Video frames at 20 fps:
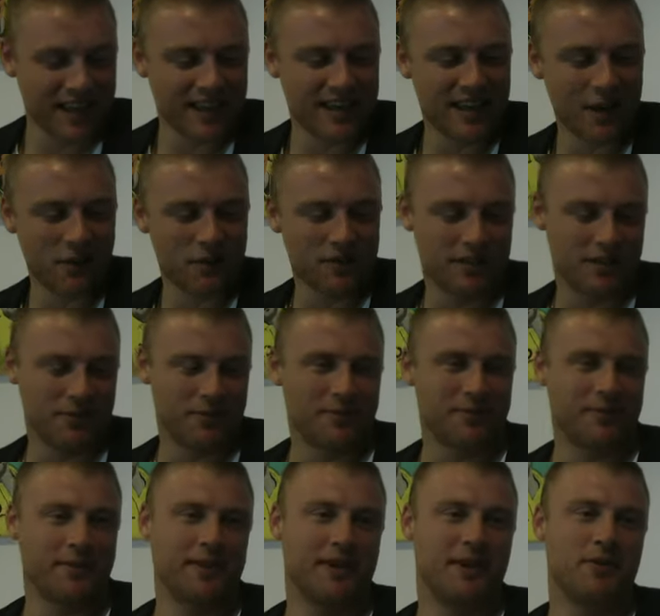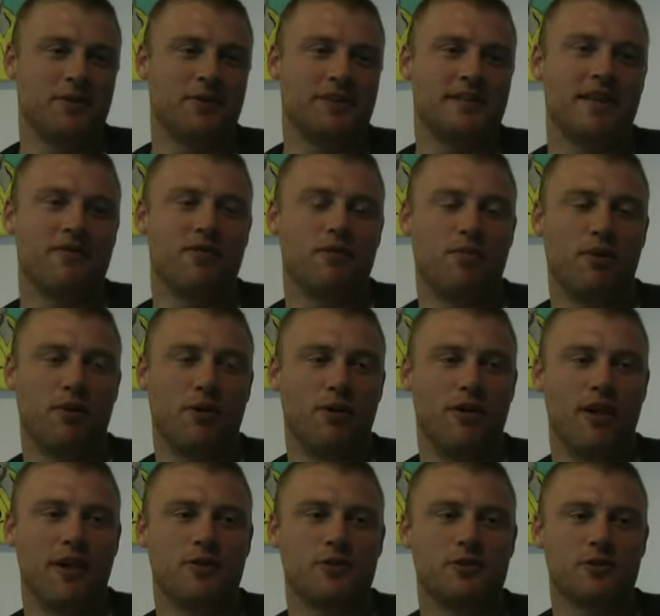It was never
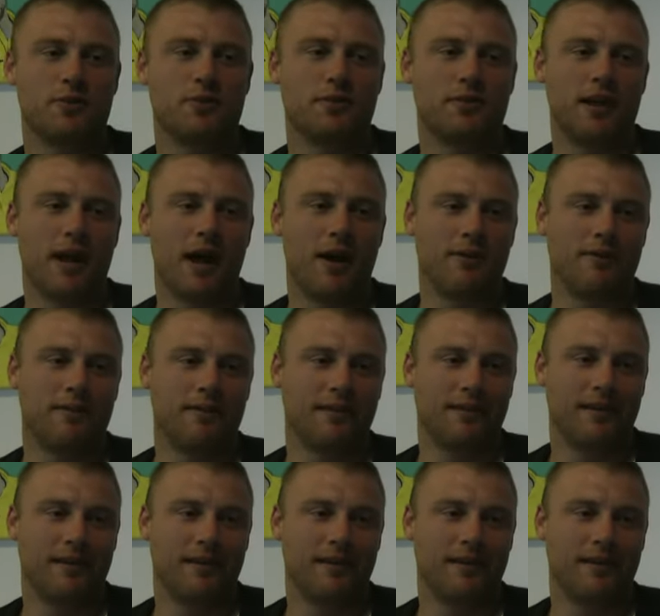boring. It was up and down.